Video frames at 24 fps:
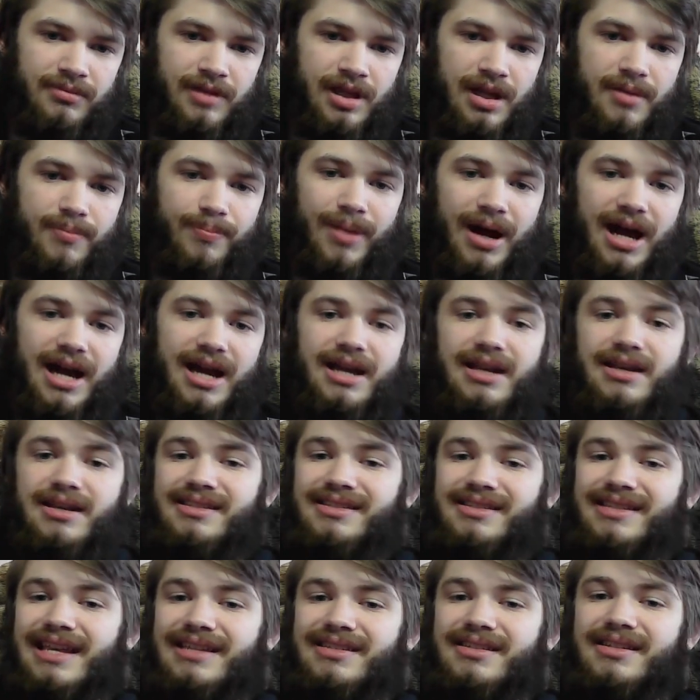By
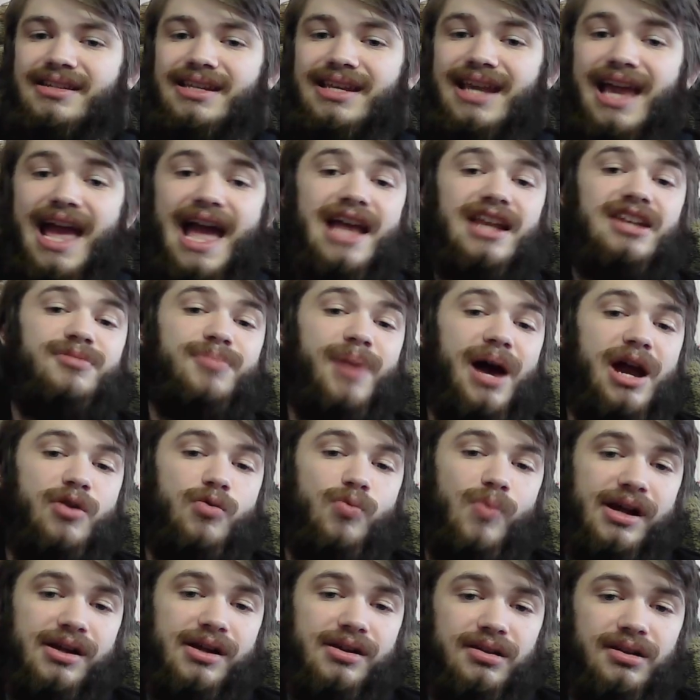necessity and by
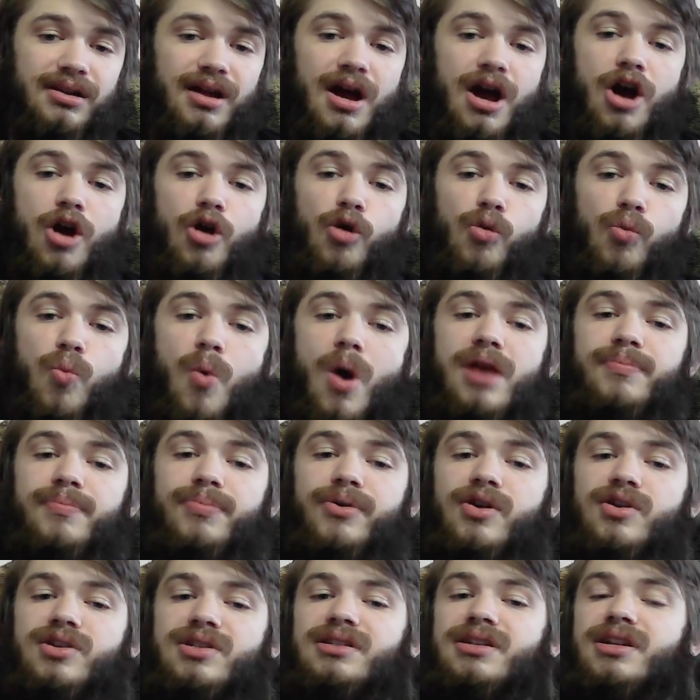will, one
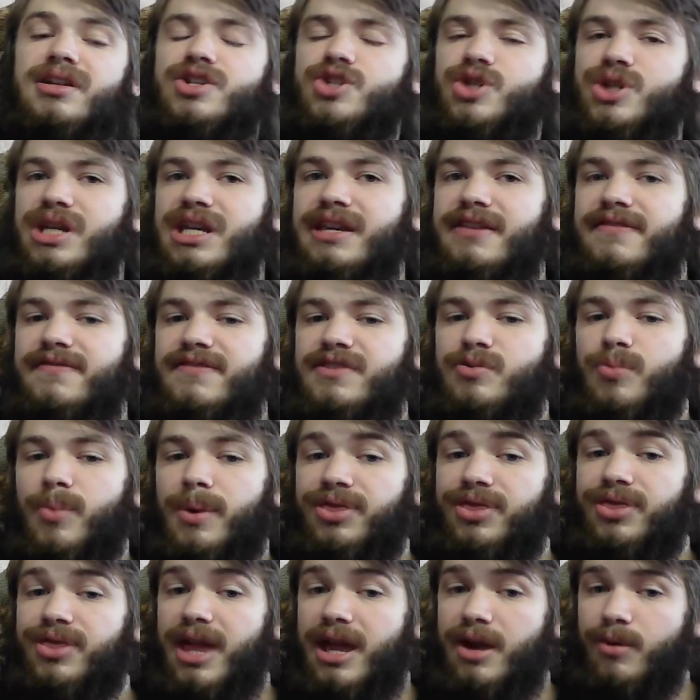person achieves
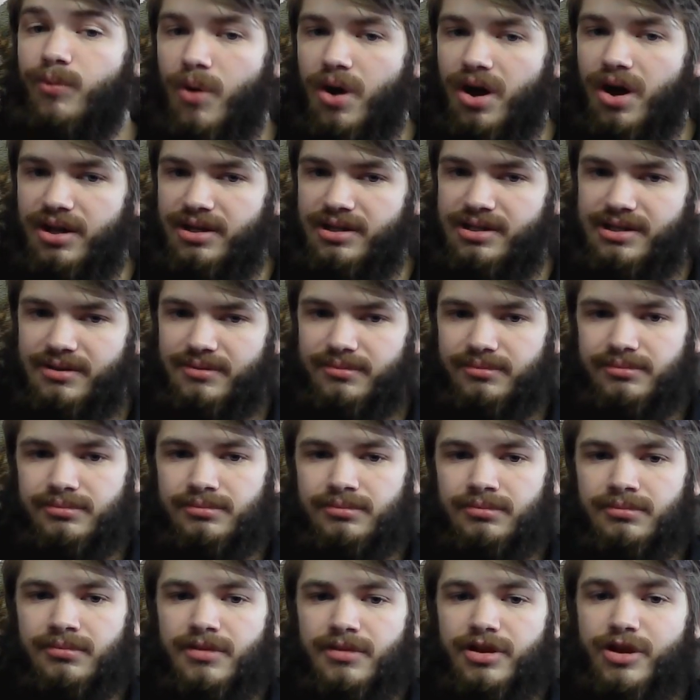what they want.
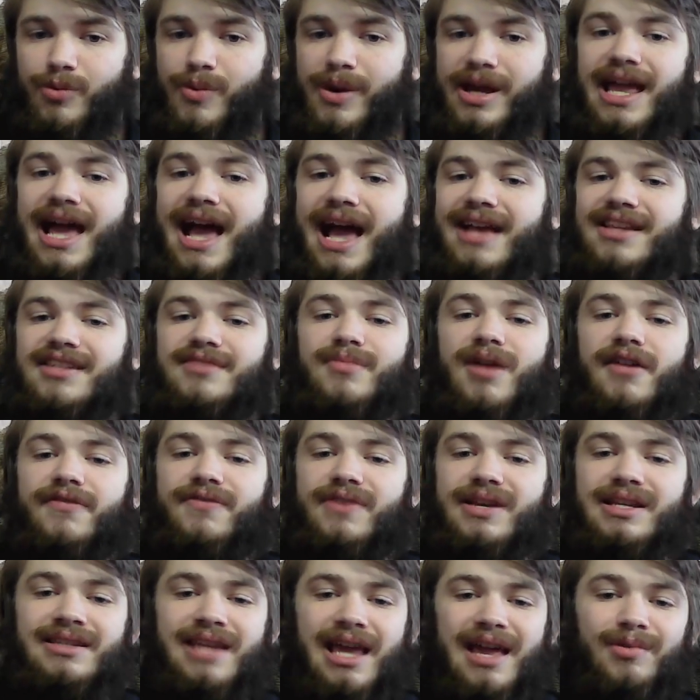The way Asimov
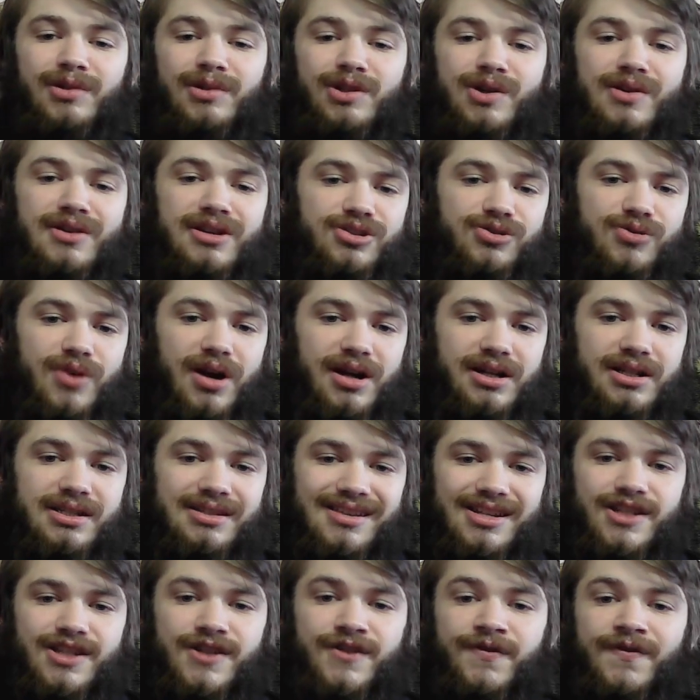is able to construct
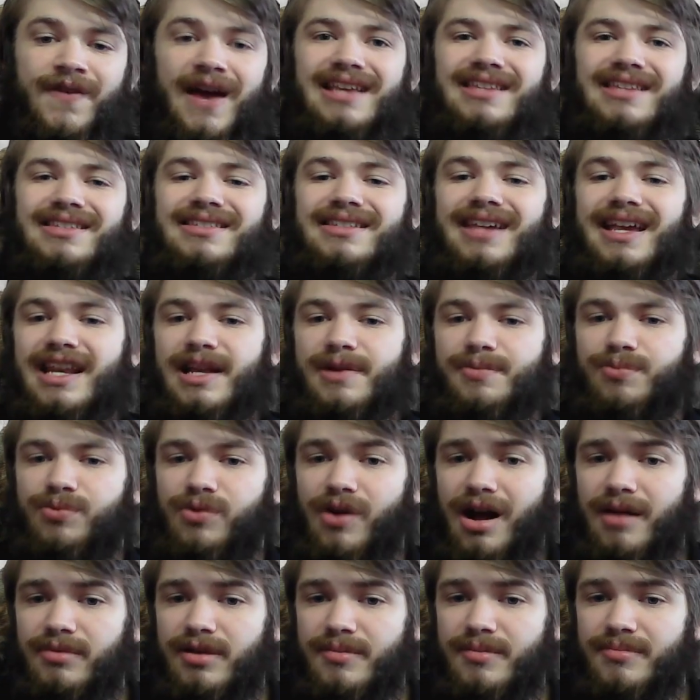such fascinating
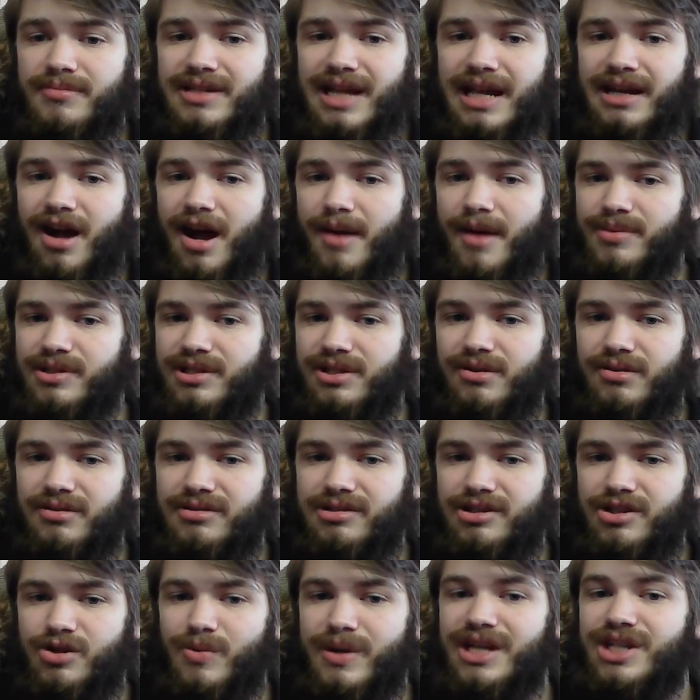problems and obstacles
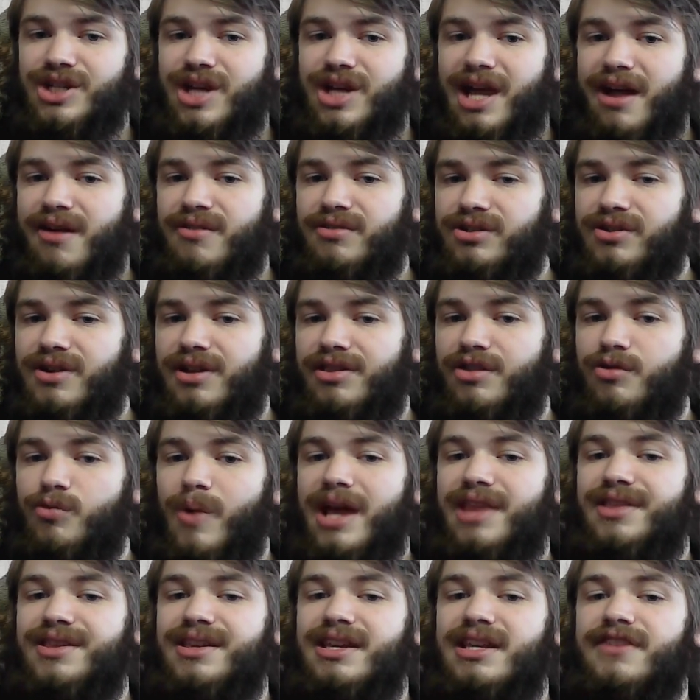to each character and the
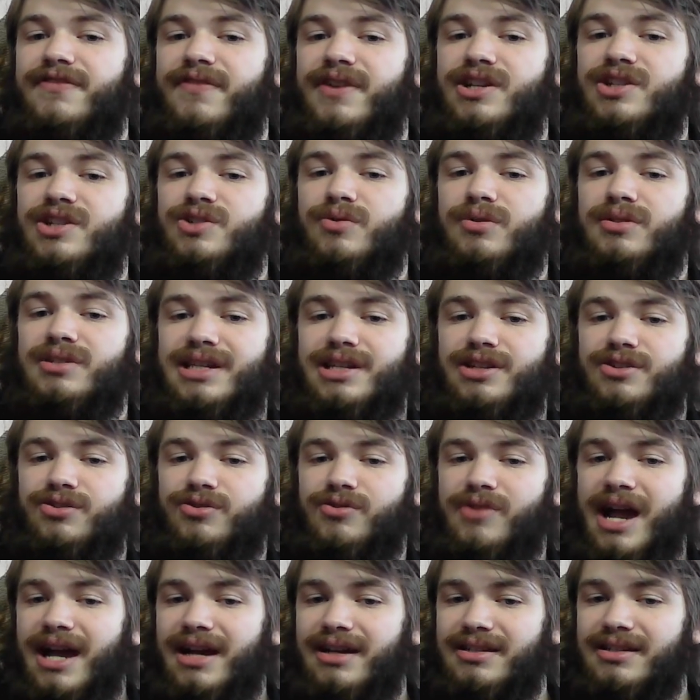way the individuals
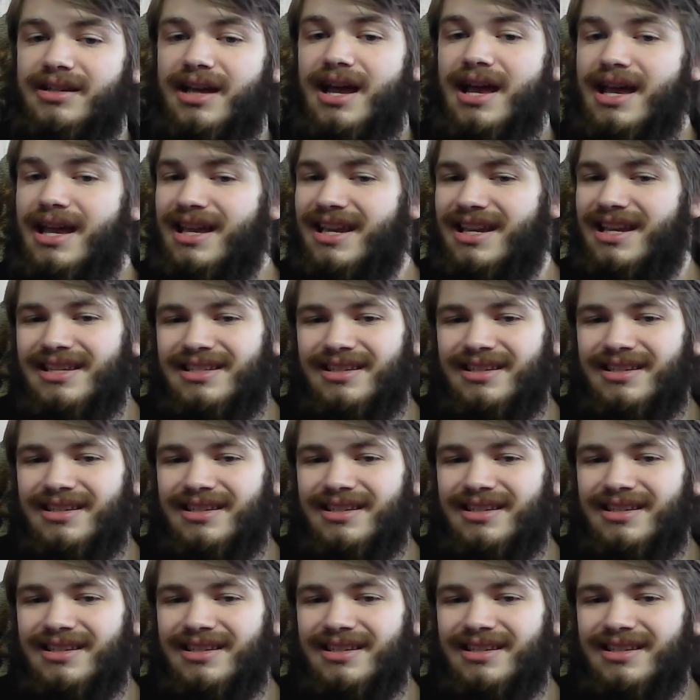interact is